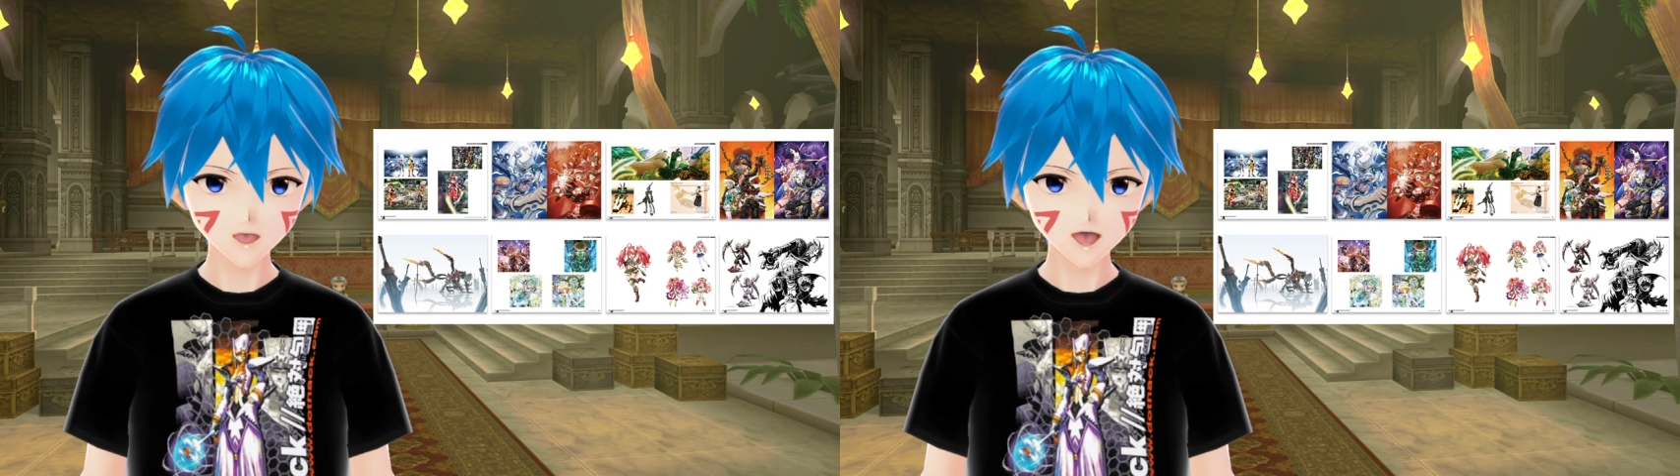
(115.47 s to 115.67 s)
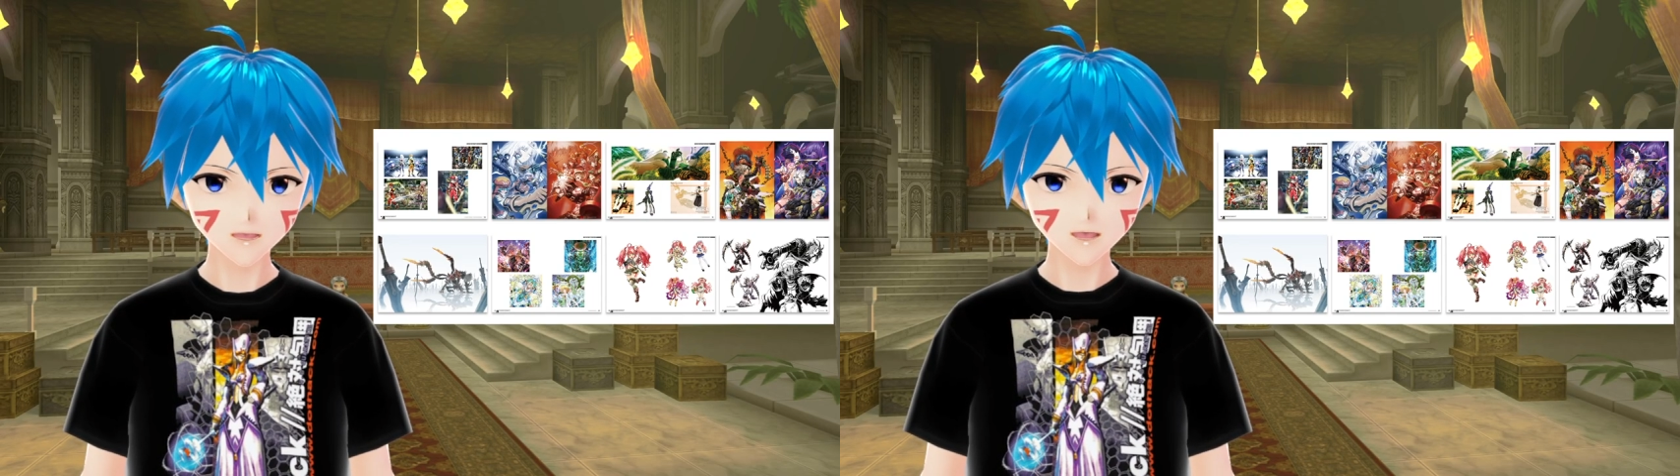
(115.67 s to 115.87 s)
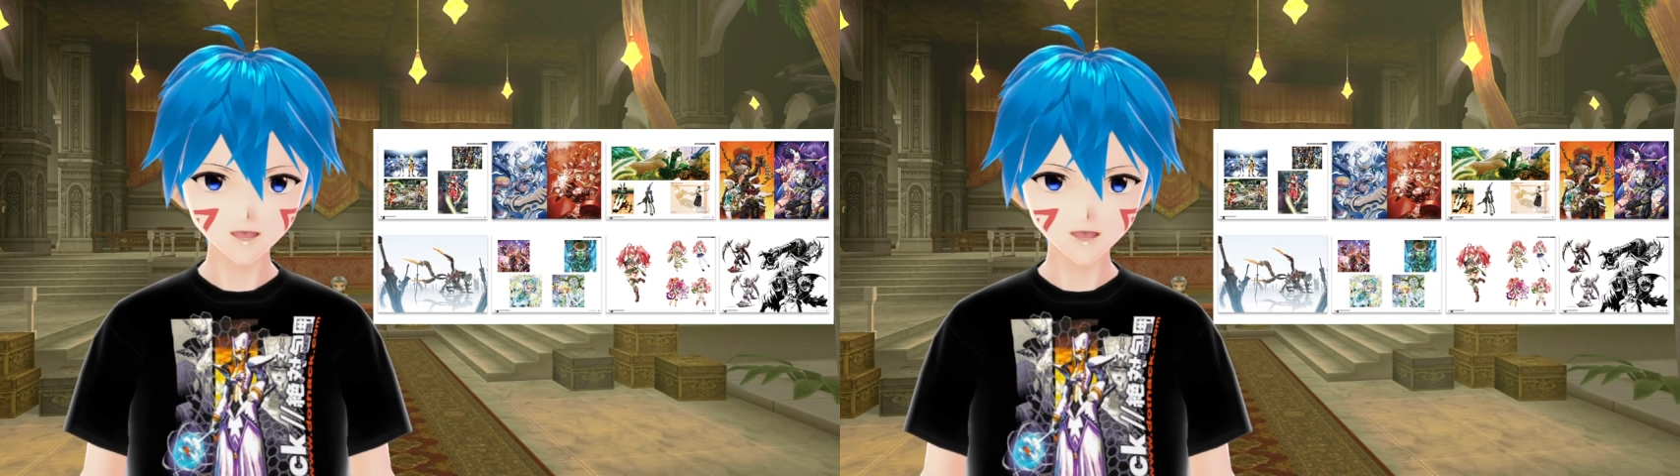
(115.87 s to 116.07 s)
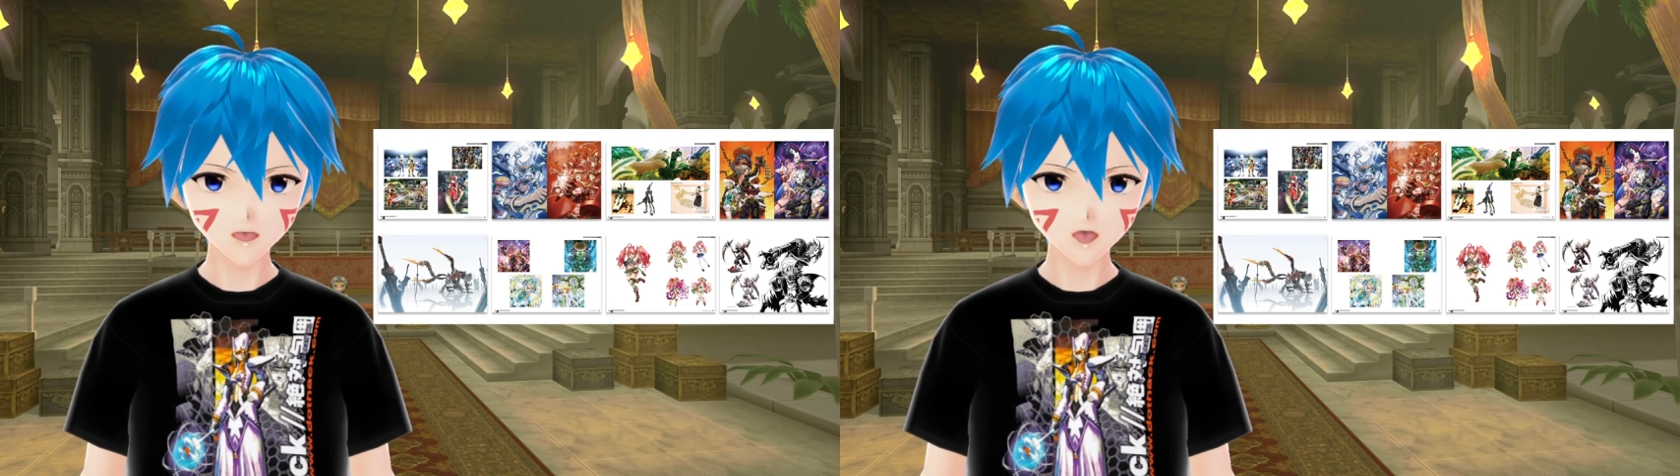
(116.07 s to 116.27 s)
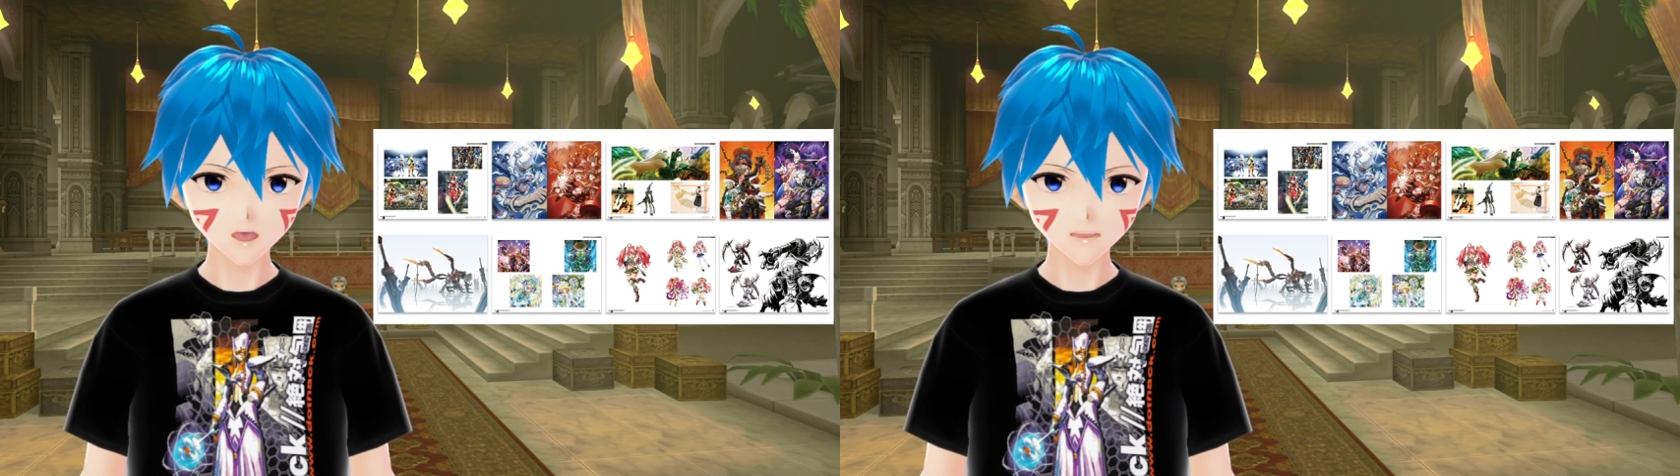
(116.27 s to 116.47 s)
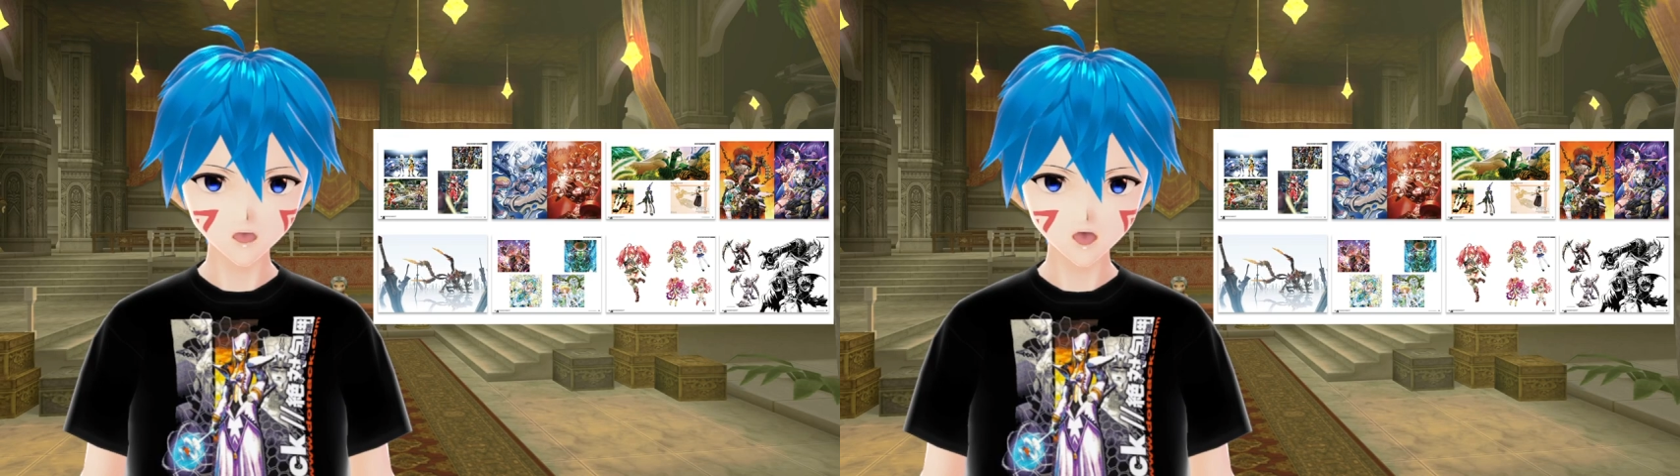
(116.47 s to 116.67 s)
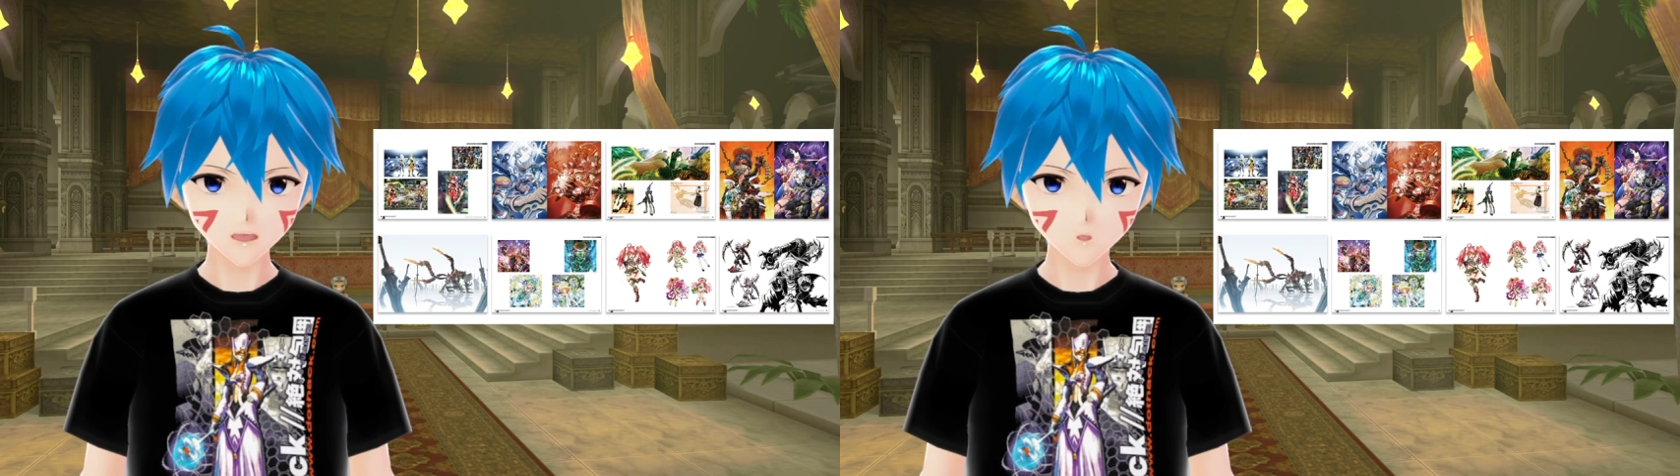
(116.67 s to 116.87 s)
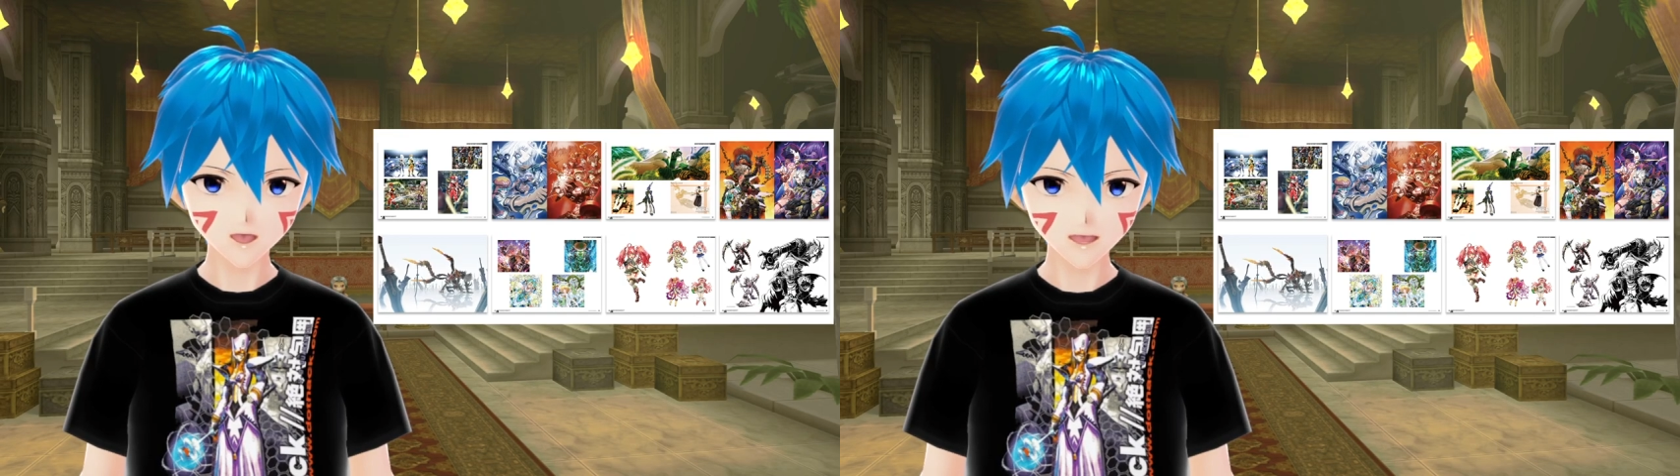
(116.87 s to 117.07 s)
of the promotional
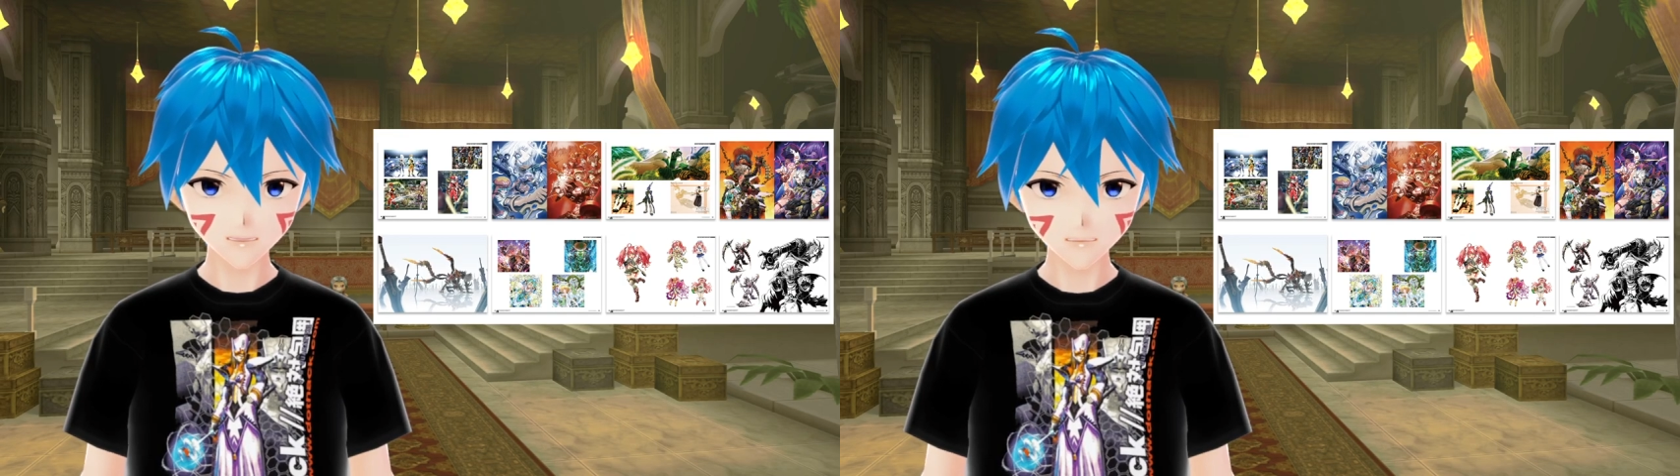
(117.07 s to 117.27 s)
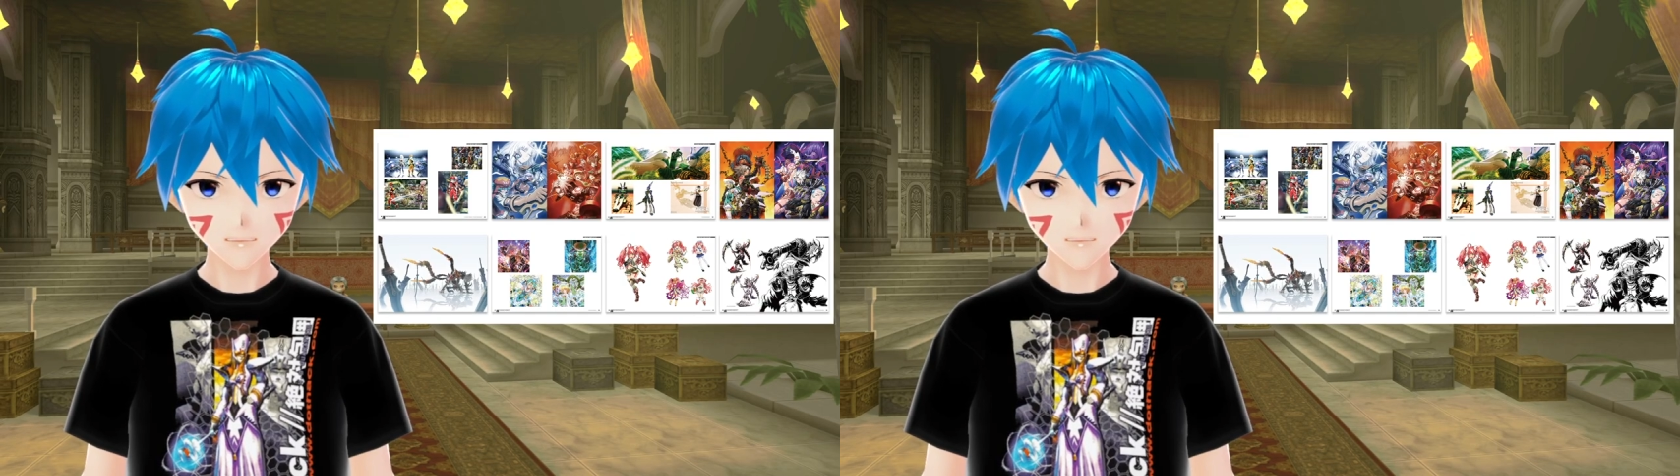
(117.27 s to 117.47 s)
artworks